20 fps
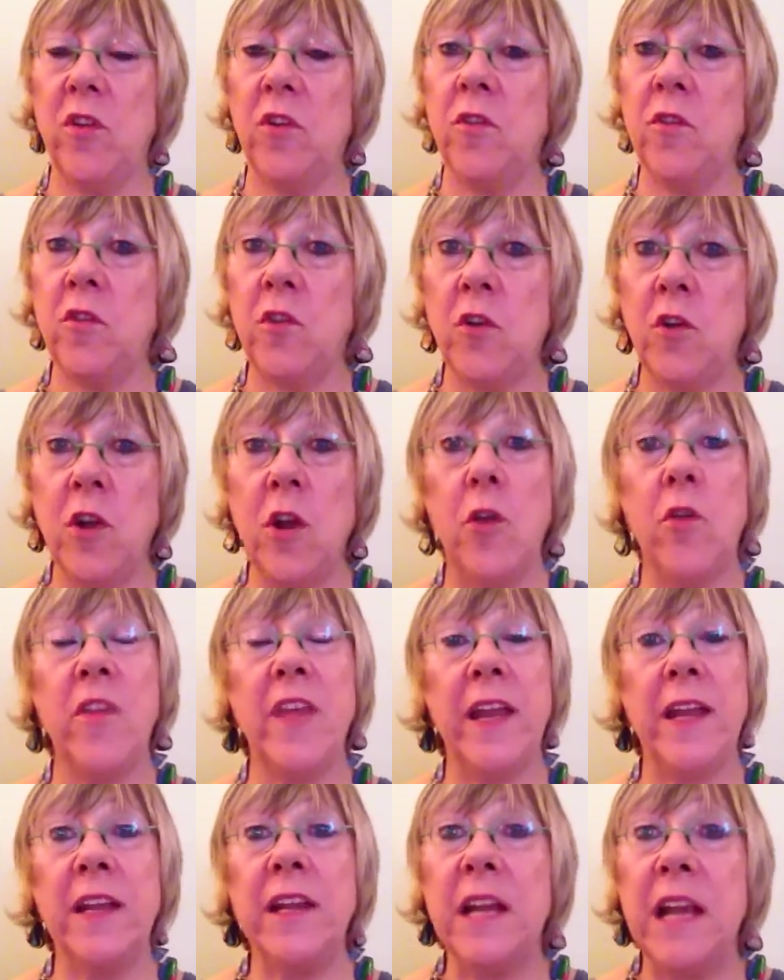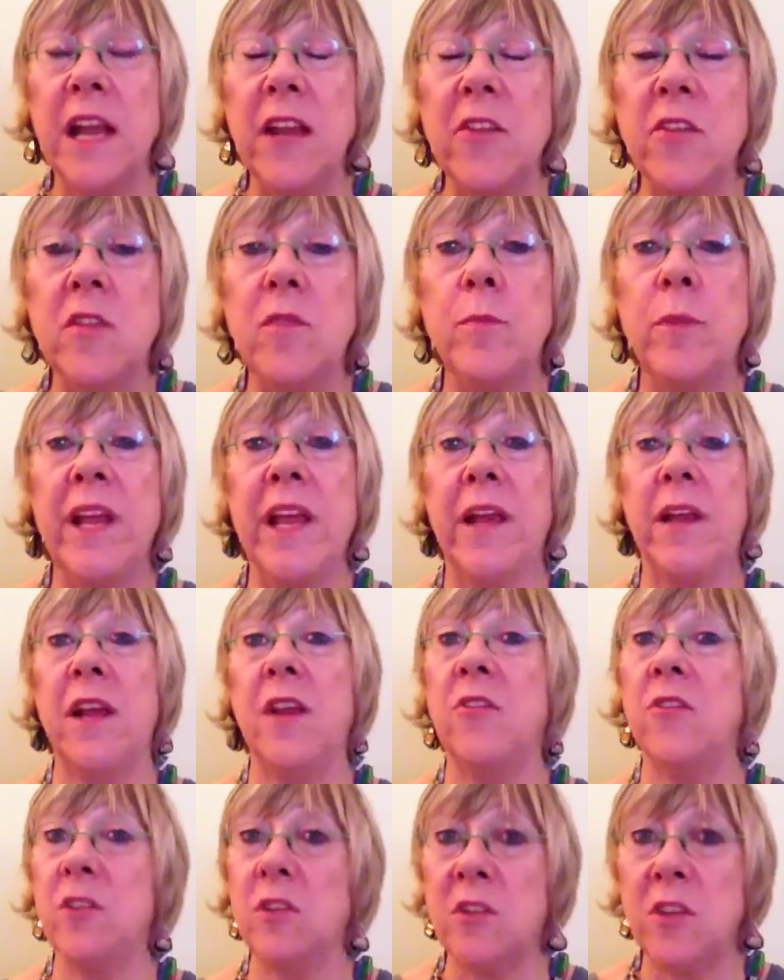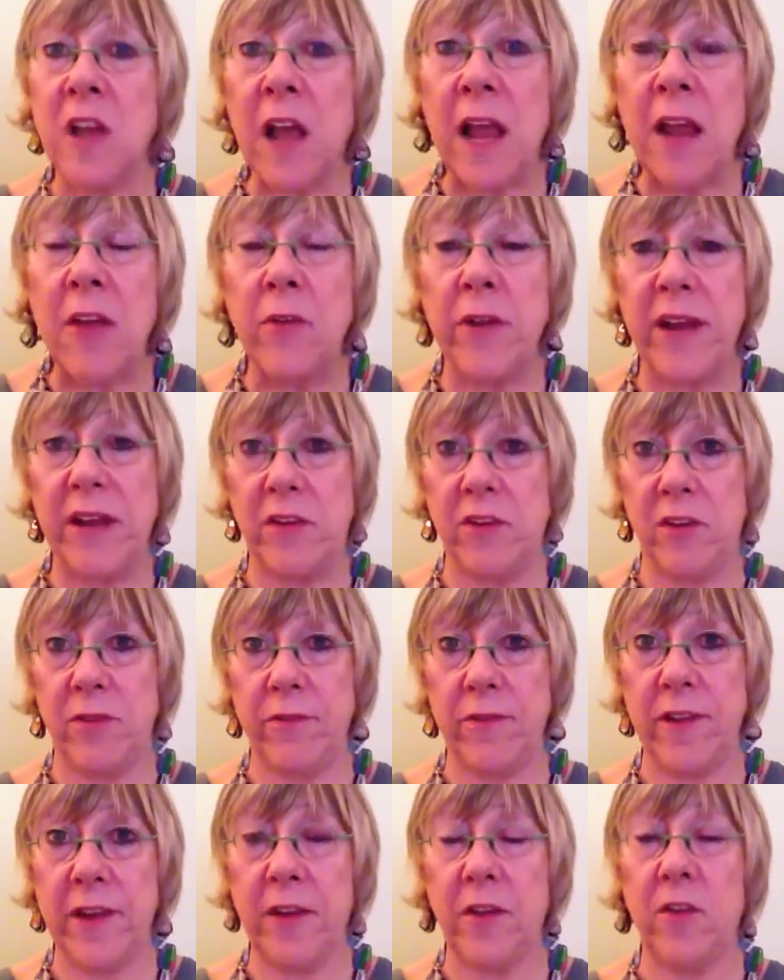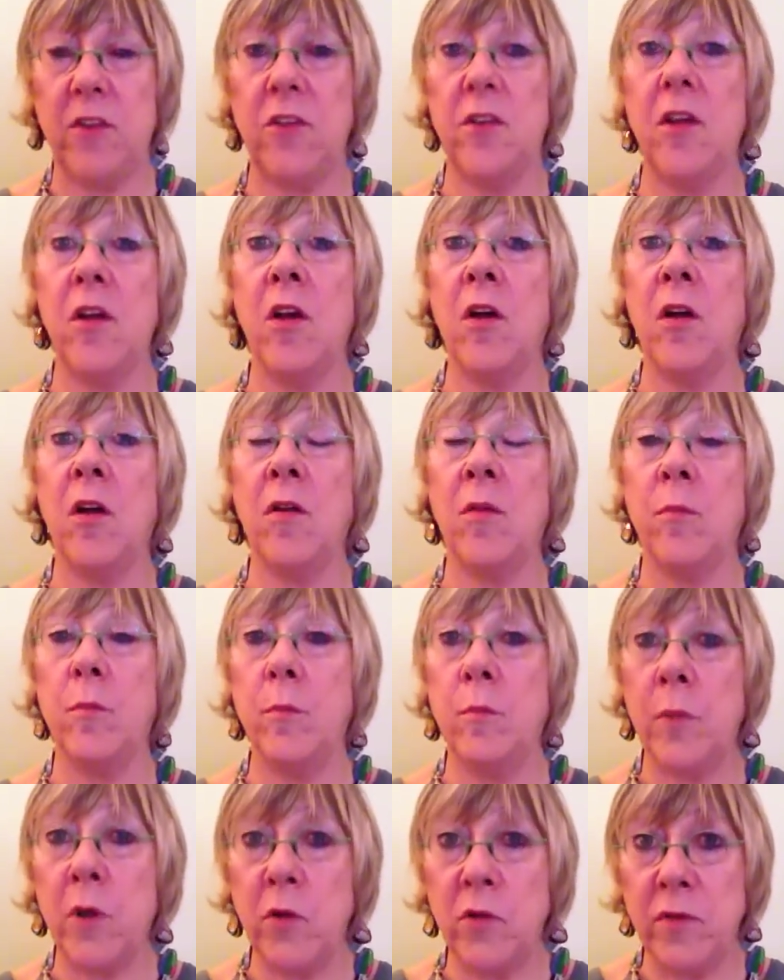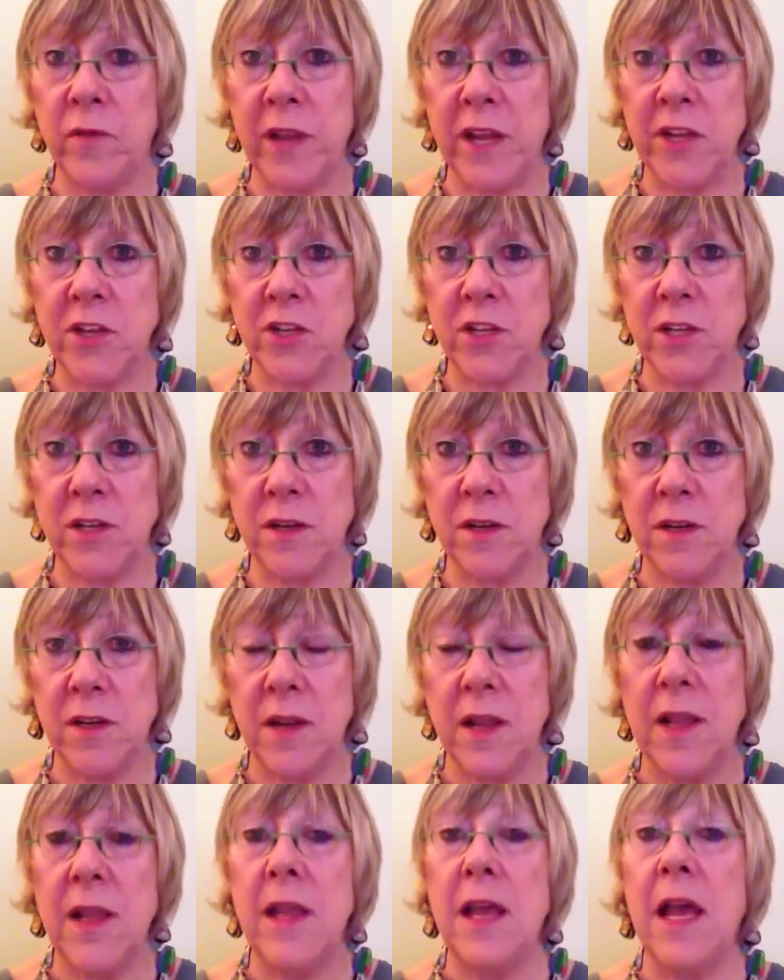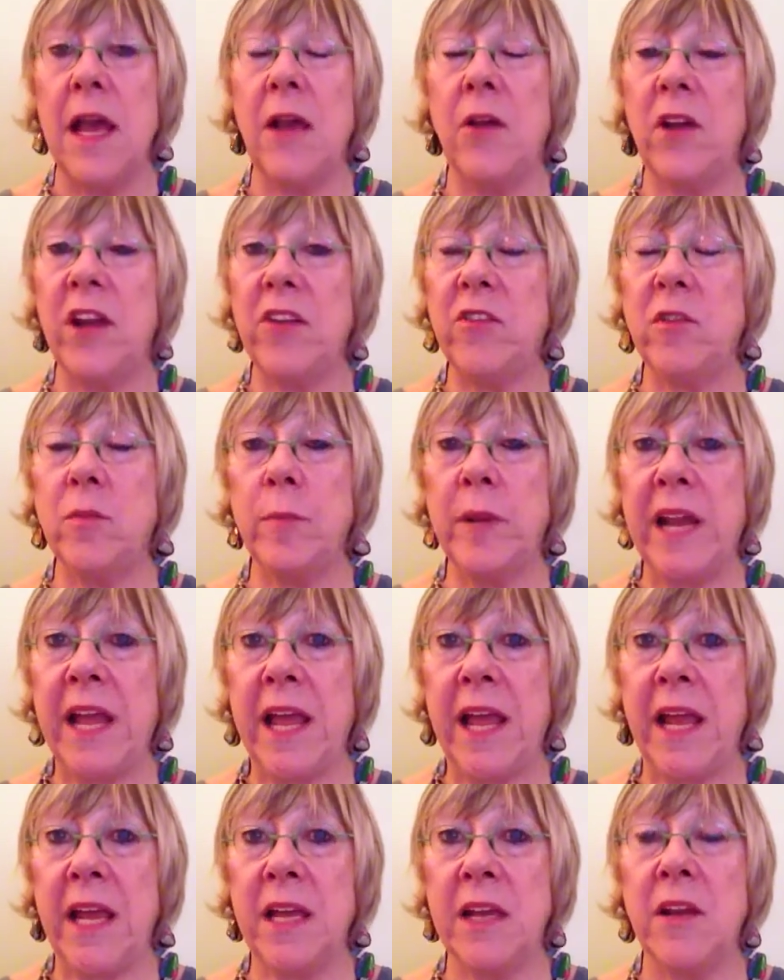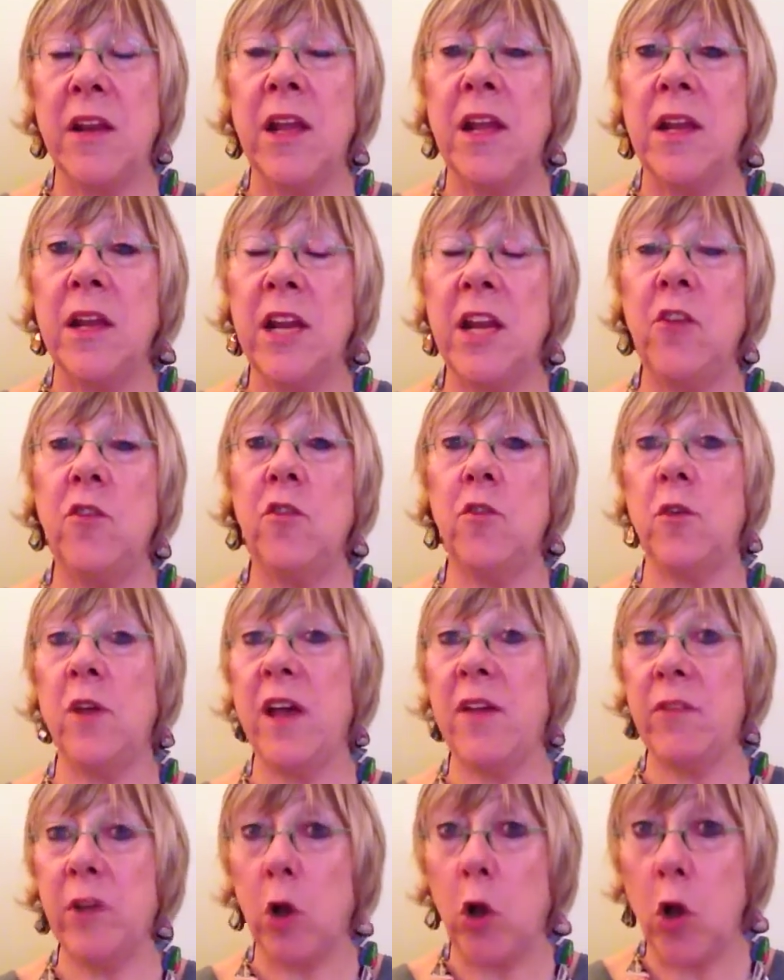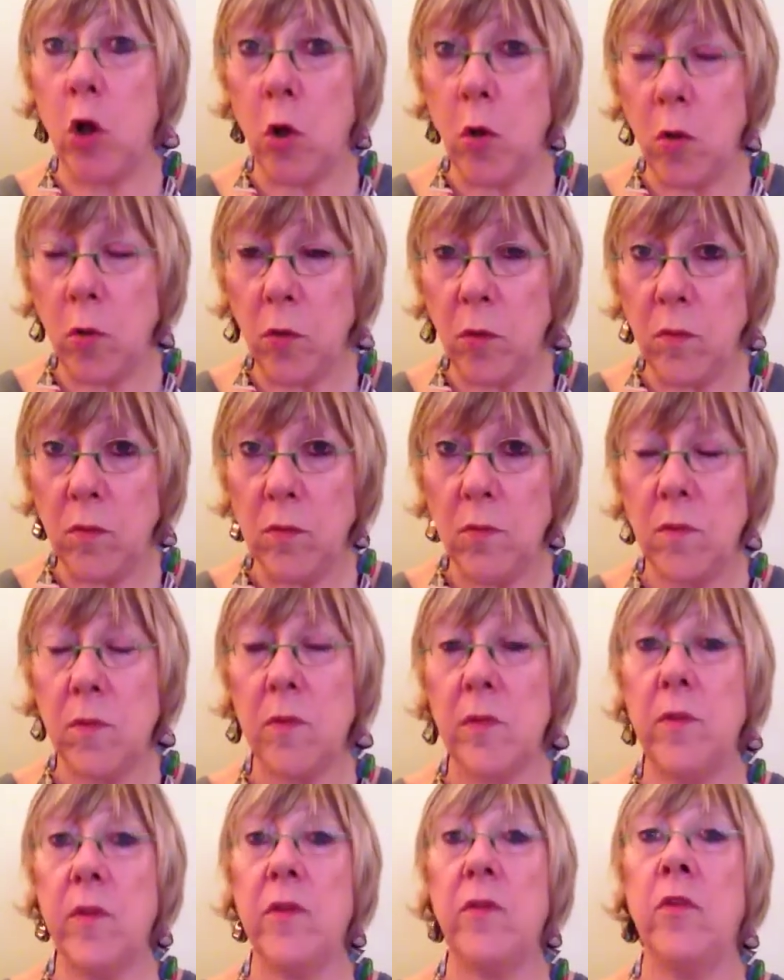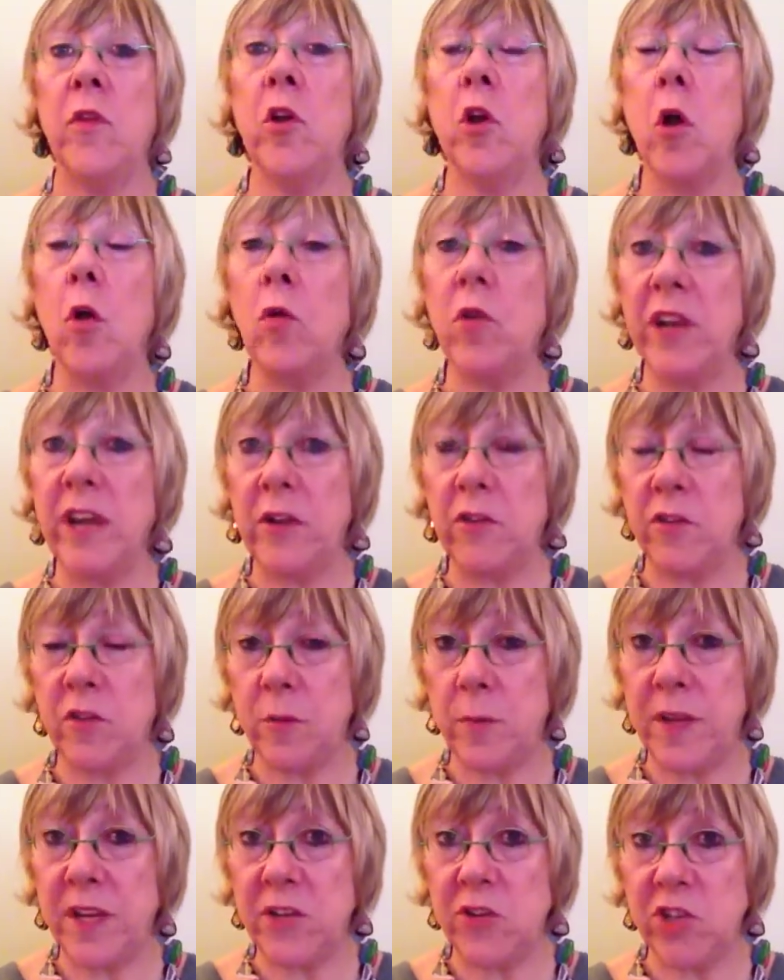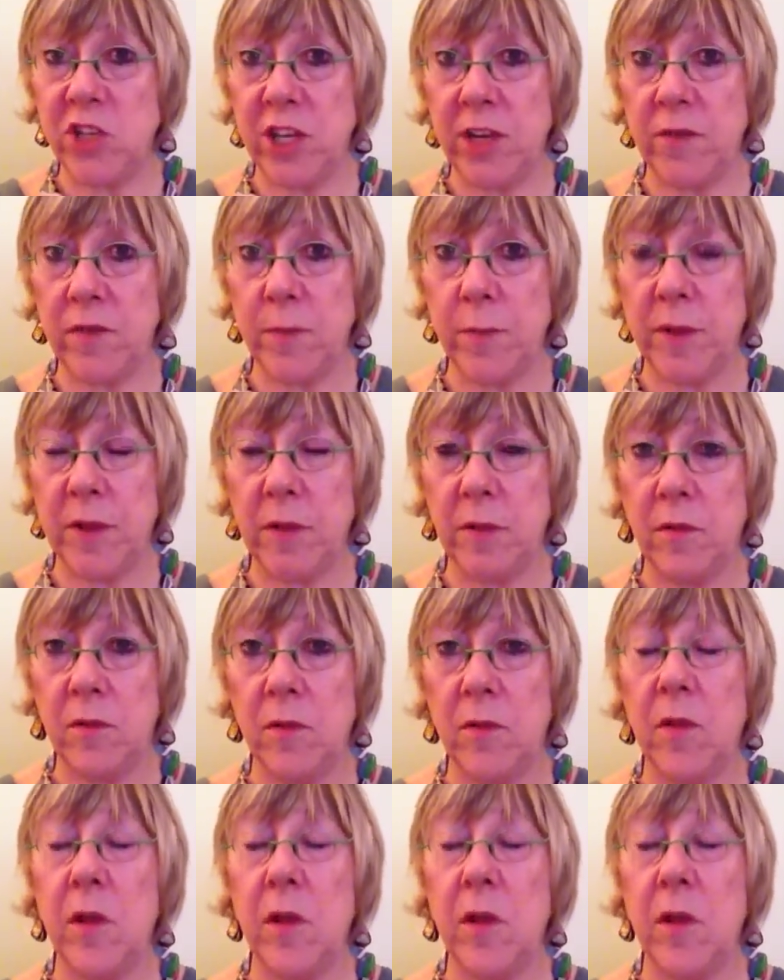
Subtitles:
is to know that a lesson plan has a direct effect on motivation. Our lesson plan needs to have a goal. The goal needs to be achievable.